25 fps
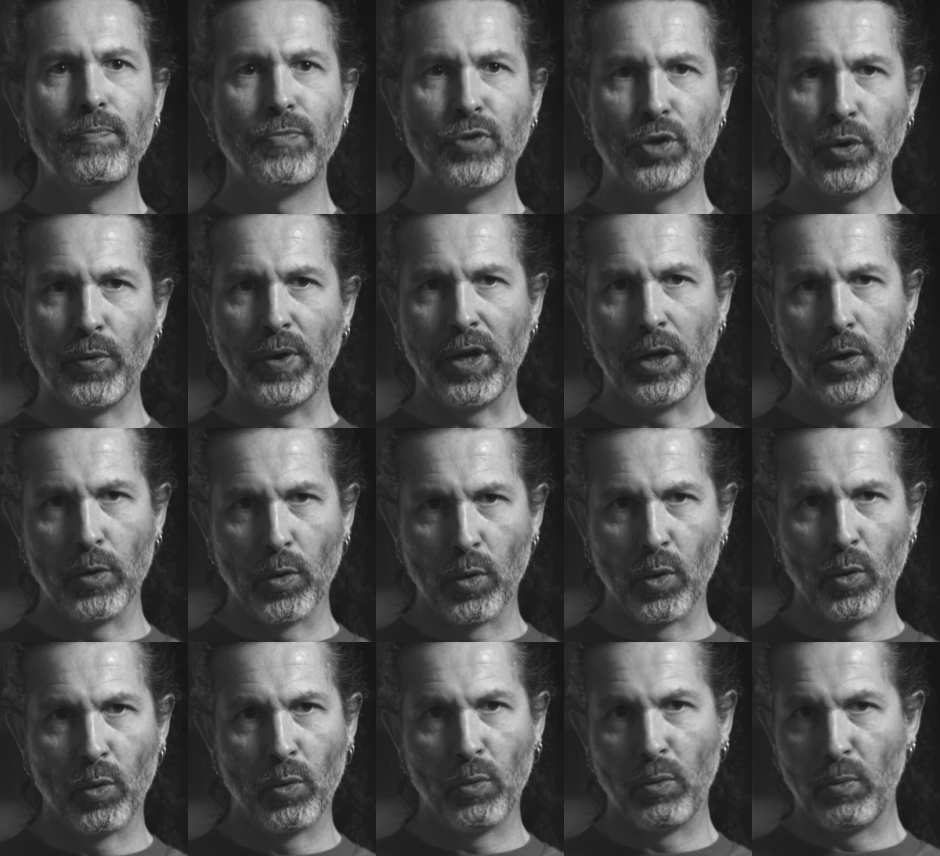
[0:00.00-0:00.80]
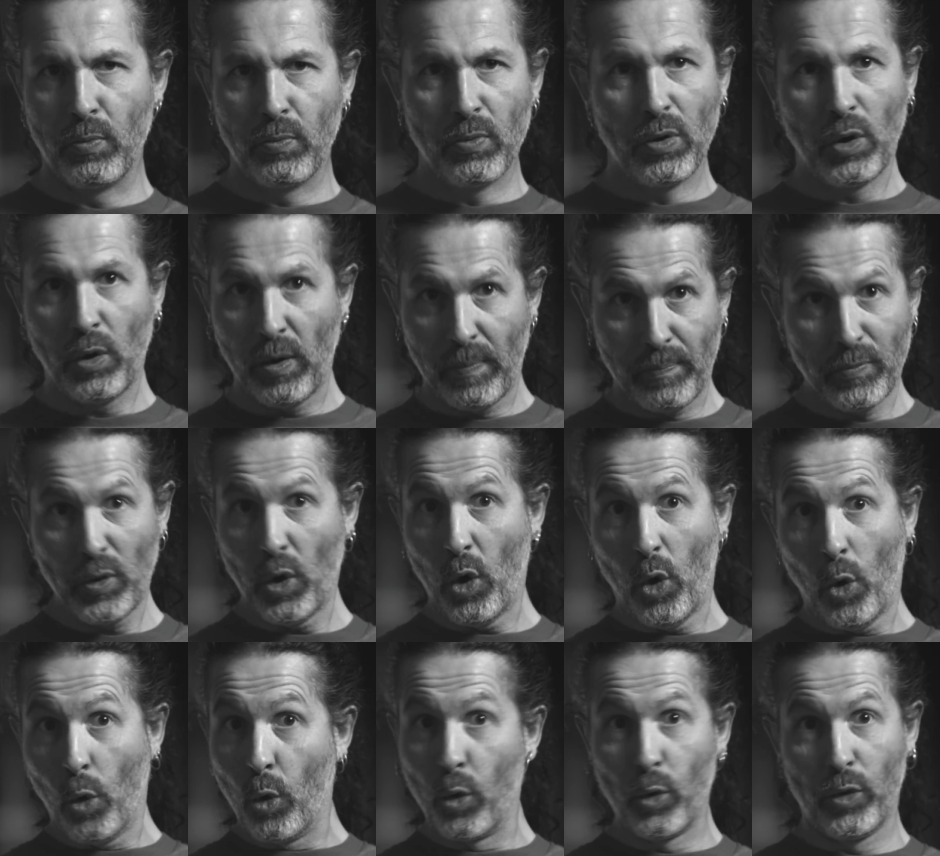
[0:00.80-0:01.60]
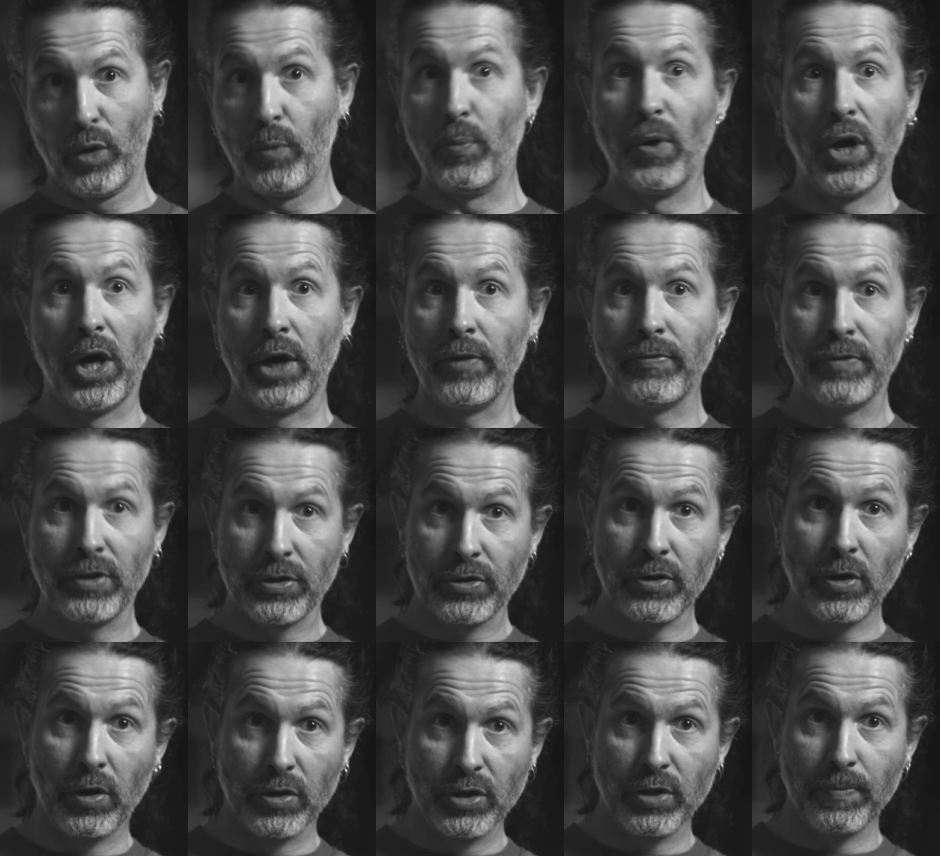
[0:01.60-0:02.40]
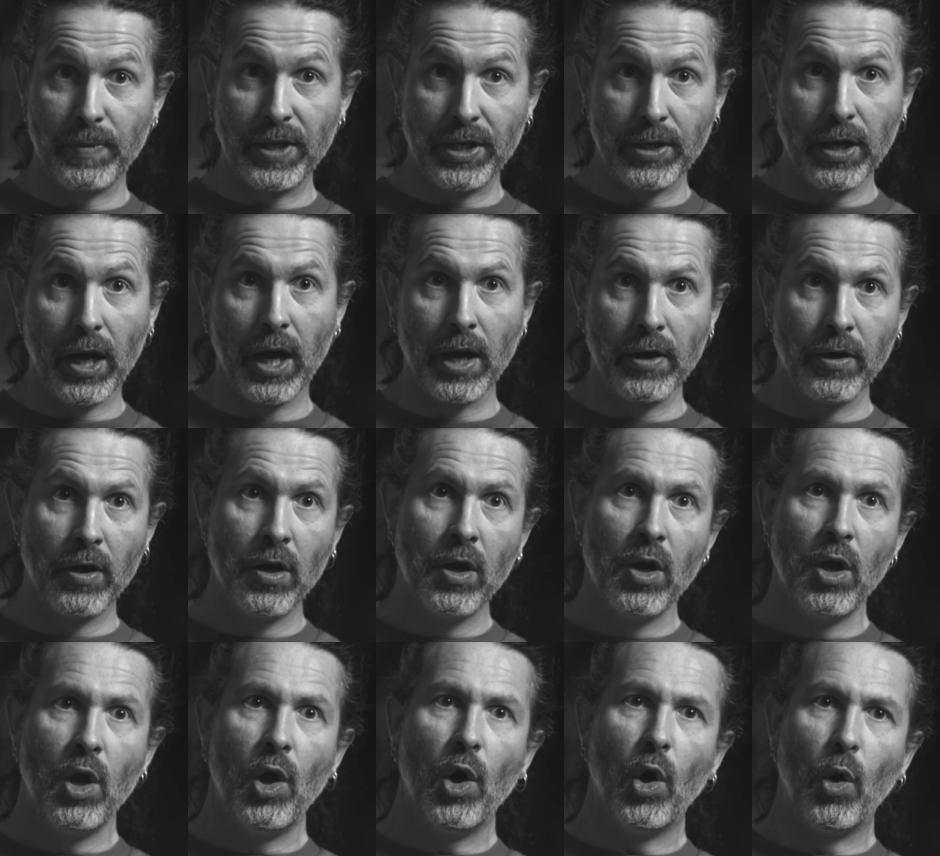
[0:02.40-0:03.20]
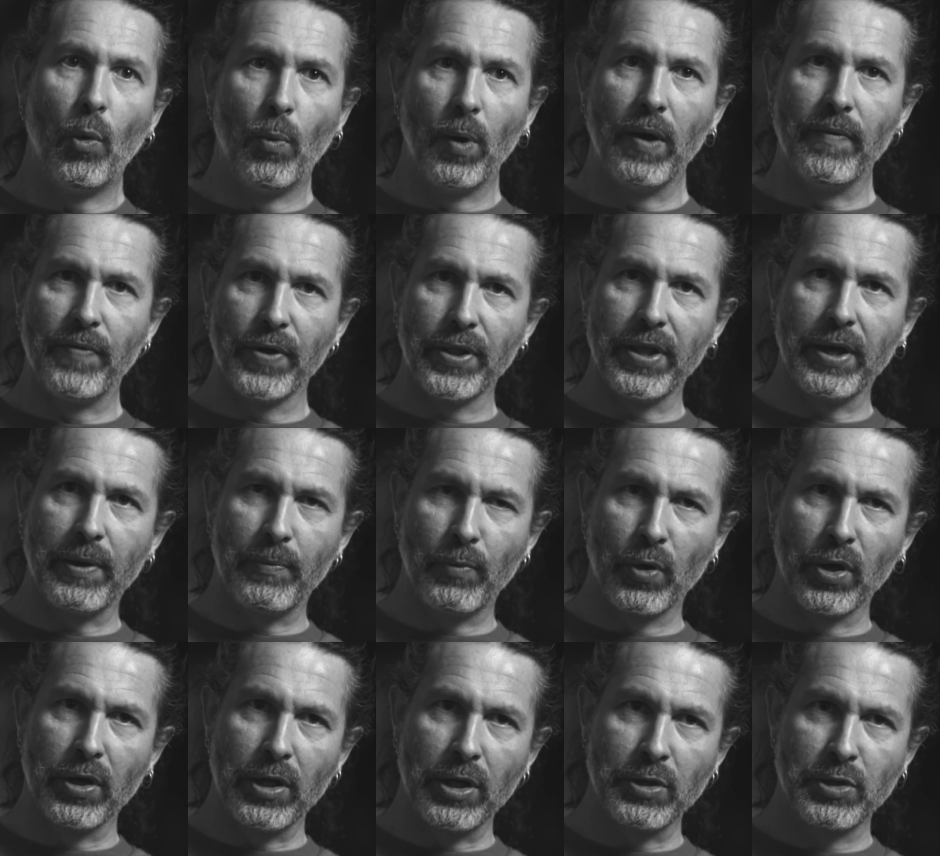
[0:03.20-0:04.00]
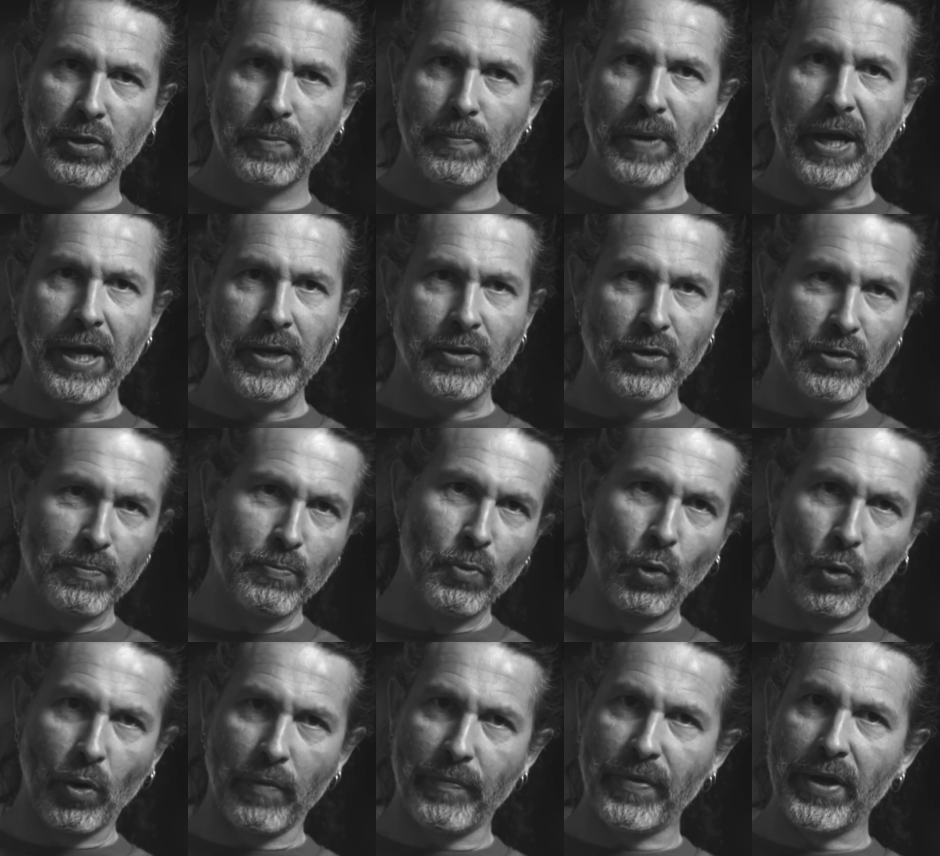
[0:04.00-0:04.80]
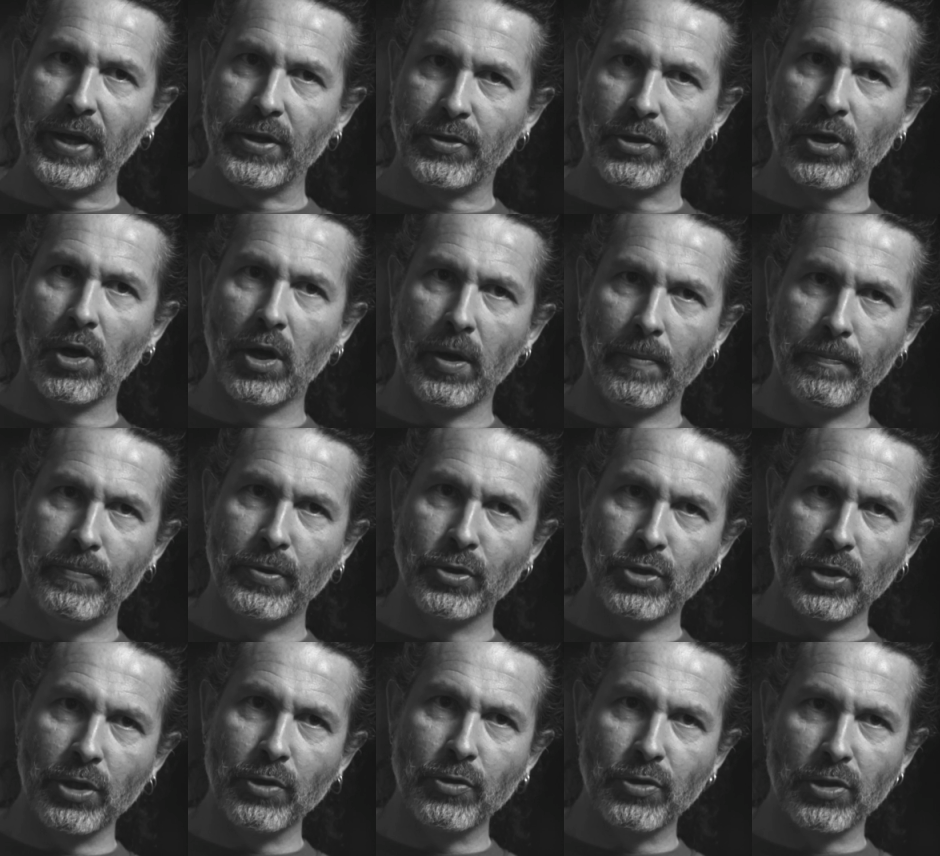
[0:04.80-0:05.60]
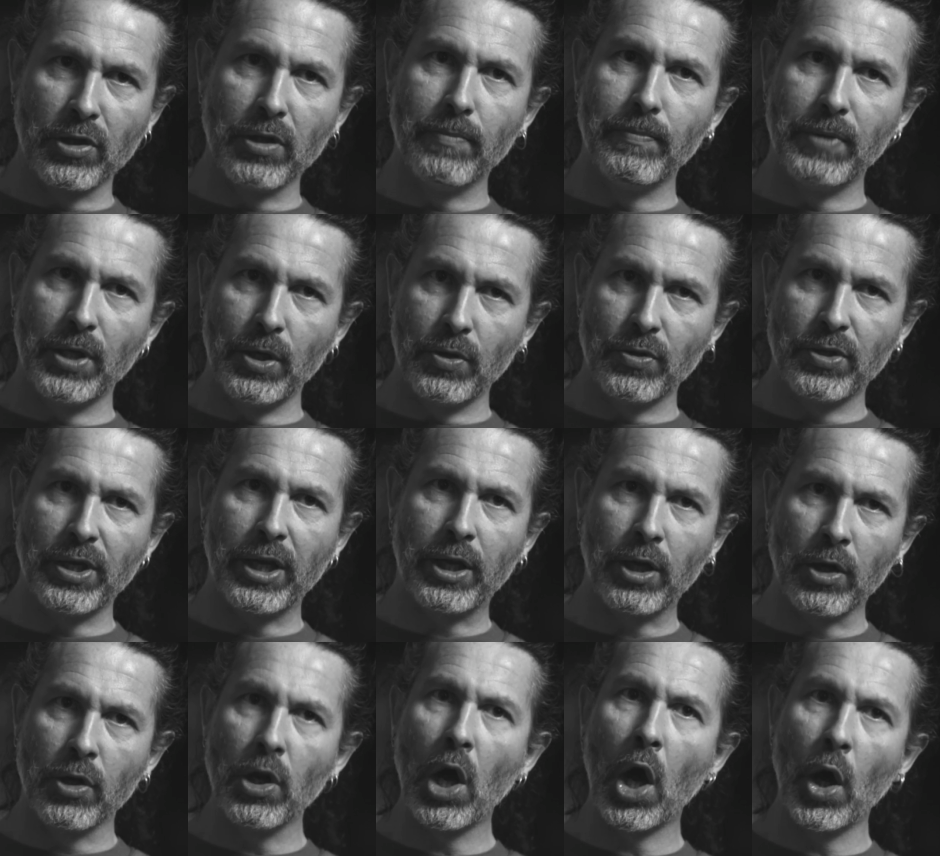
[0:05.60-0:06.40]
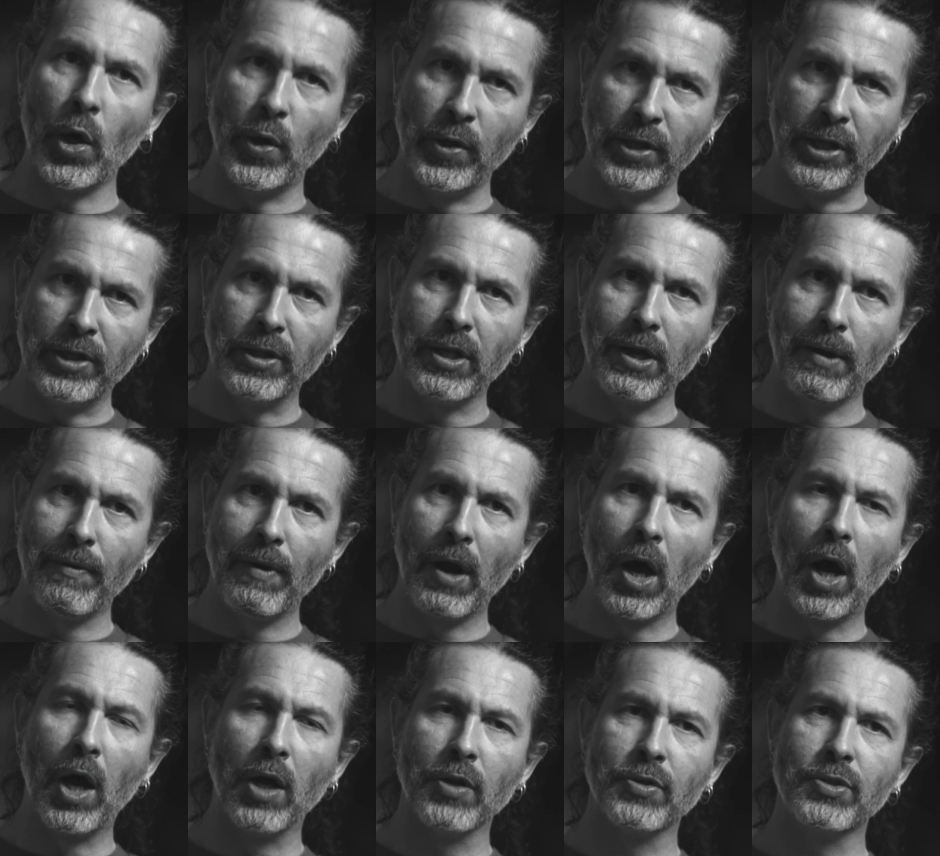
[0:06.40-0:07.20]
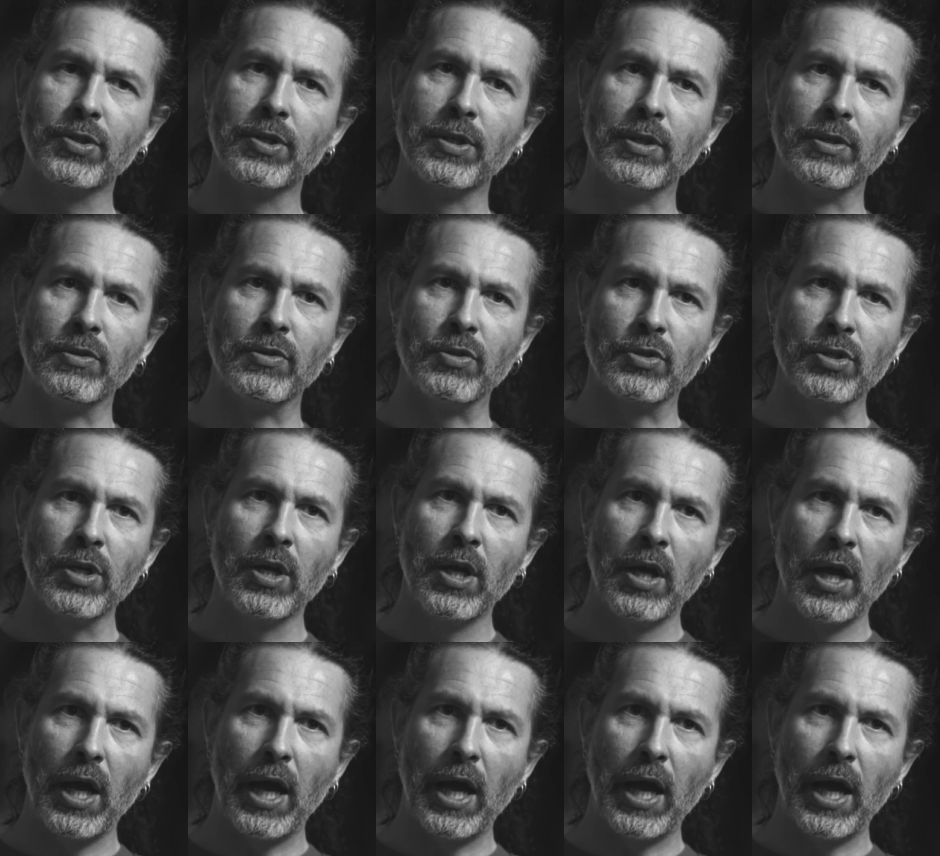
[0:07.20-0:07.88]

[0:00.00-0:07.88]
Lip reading: doing all the work that's got to be done, or whether they want to spend more of their time producing the music and honing their art and